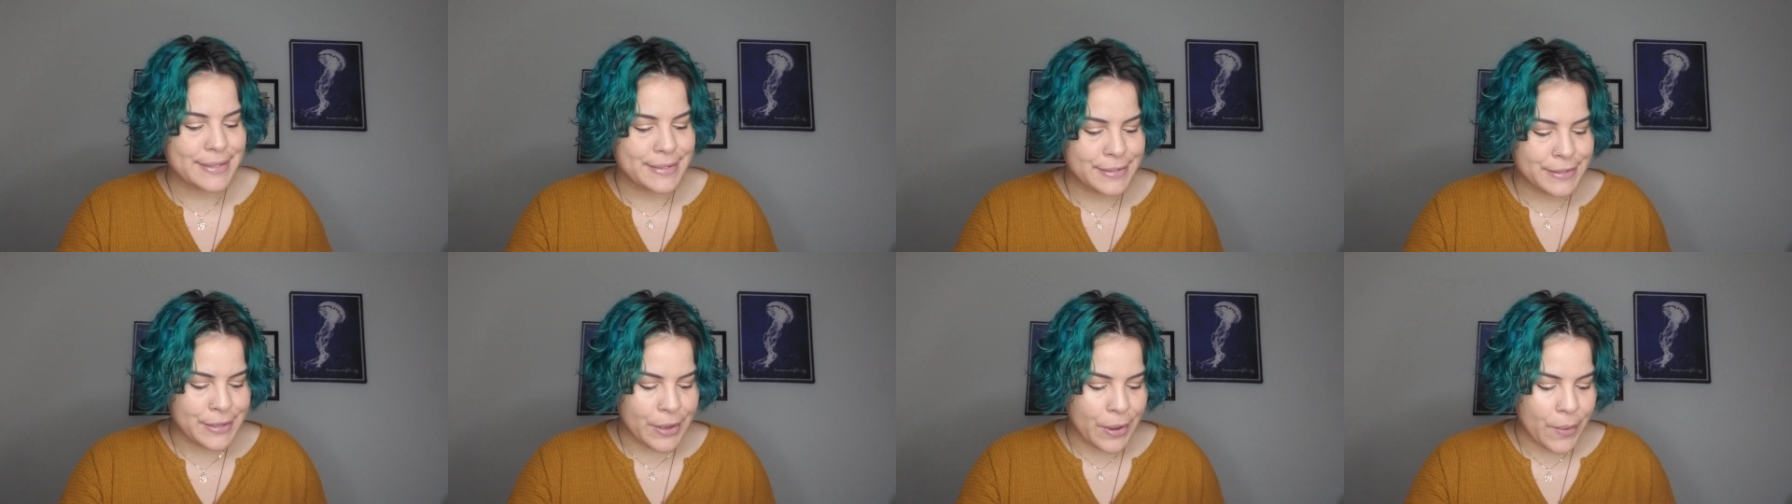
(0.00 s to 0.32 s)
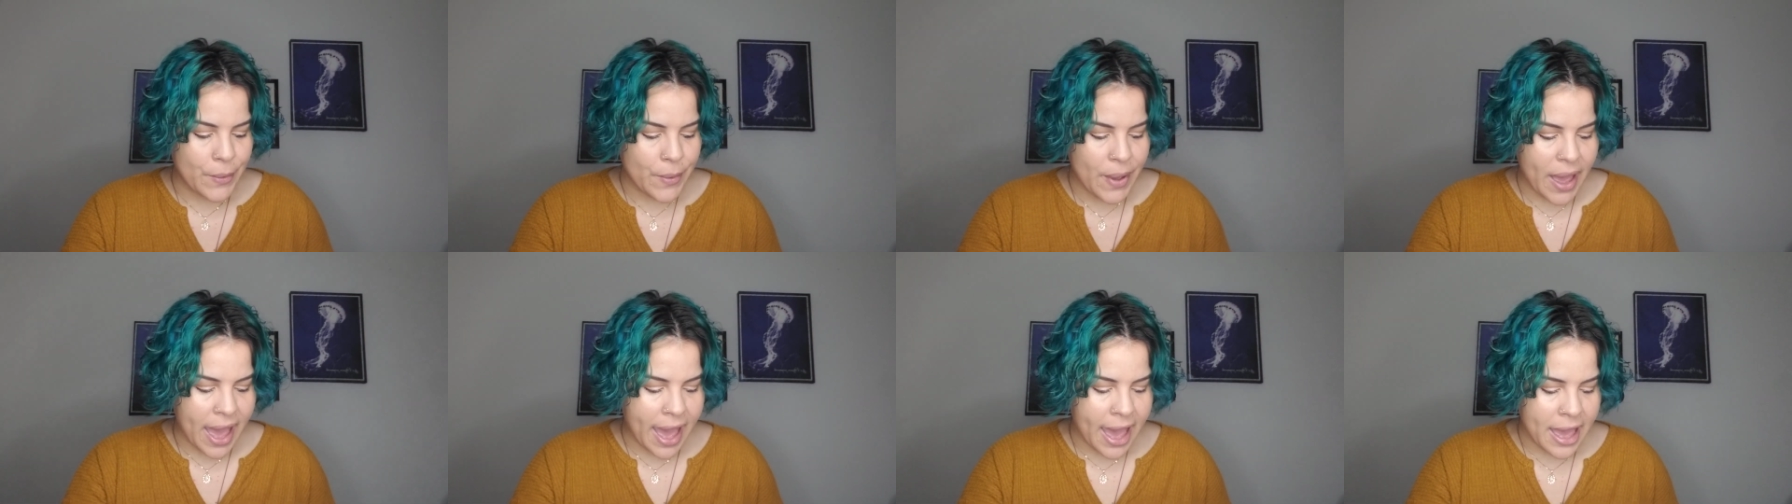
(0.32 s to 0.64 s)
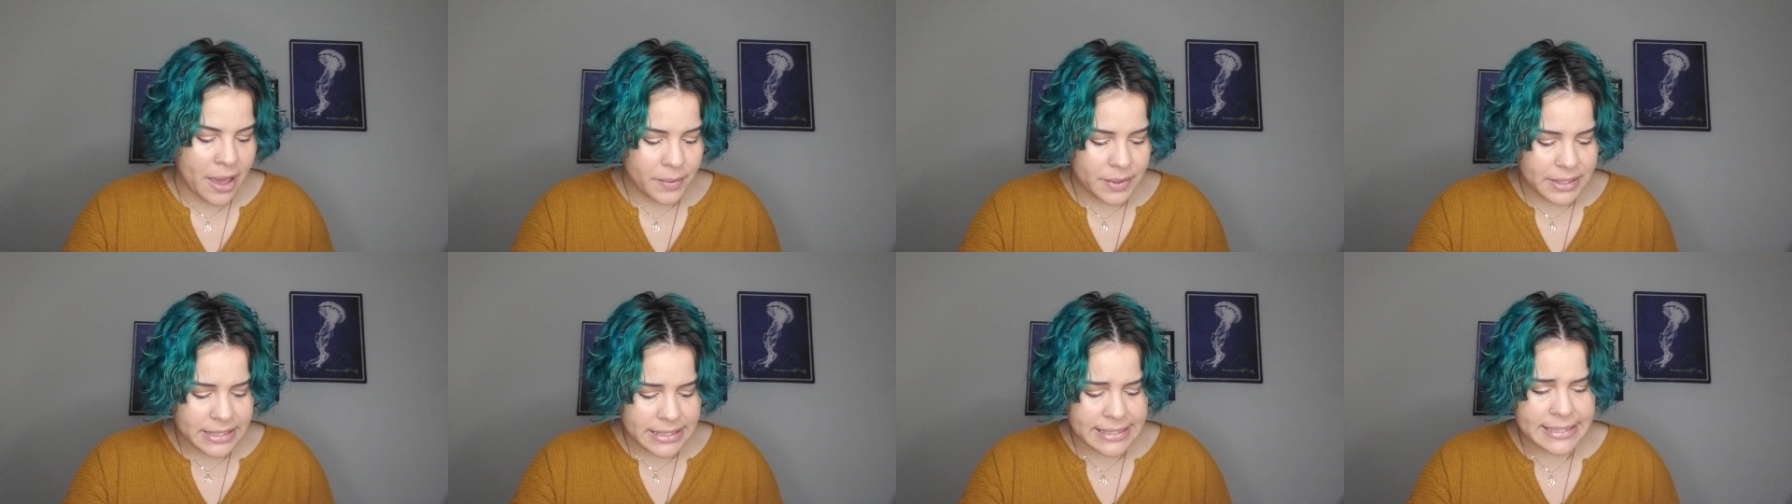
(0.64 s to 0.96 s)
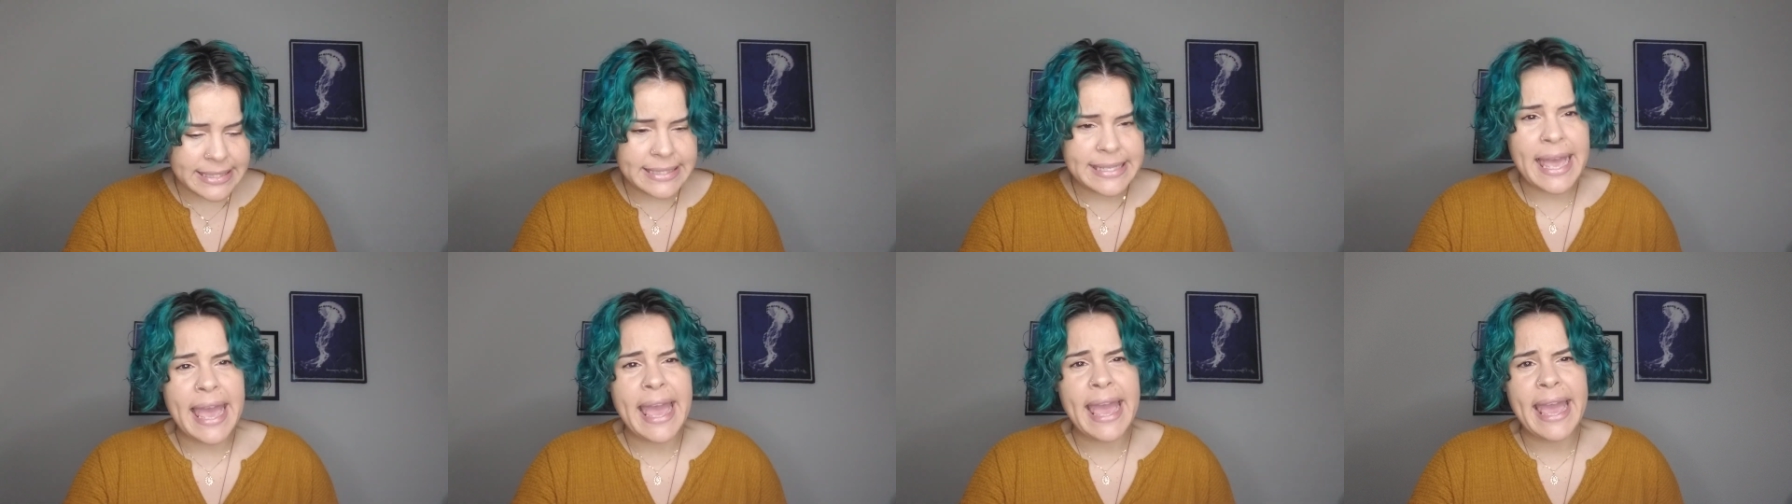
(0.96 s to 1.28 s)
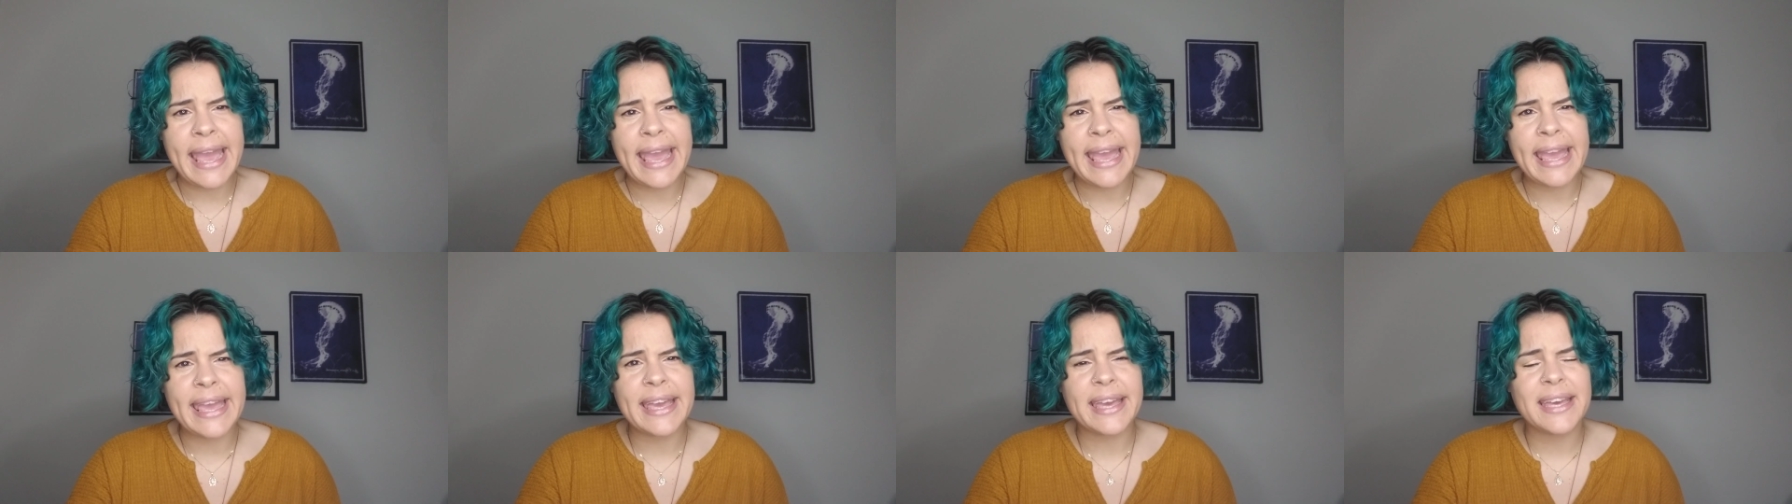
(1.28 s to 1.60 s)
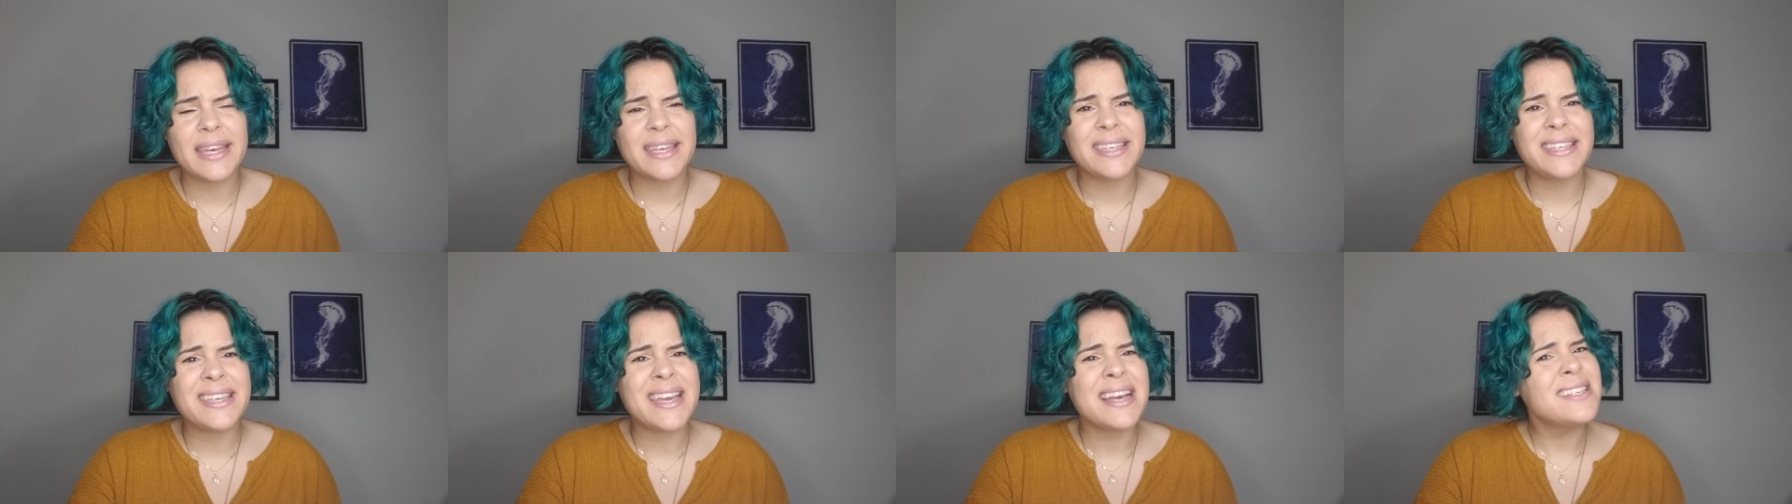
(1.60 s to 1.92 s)
So, I would say
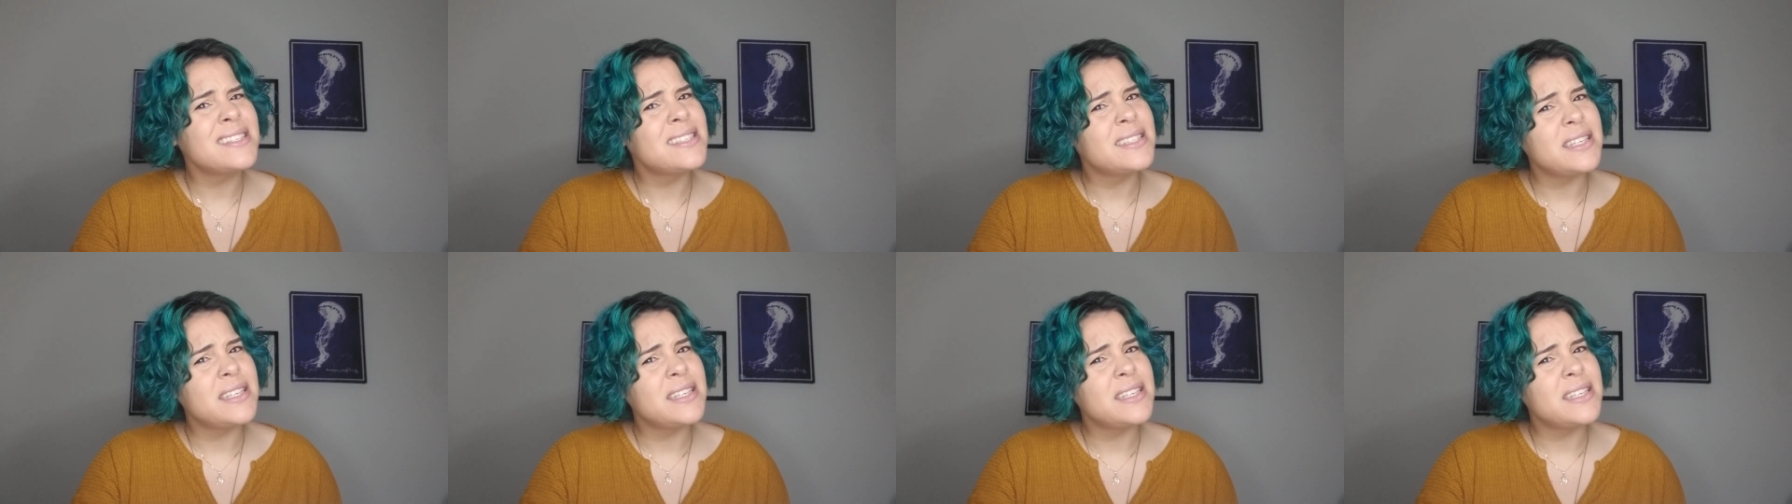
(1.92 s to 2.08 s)
yes